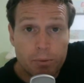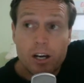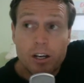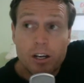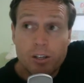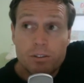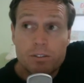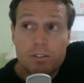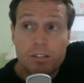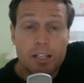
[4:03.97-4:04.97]
I
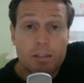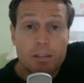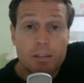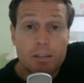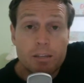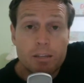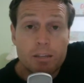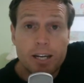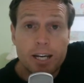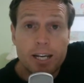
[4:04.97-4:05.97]
use at the moment
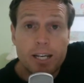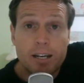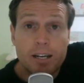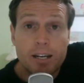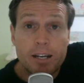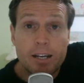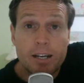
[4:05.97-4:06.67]
a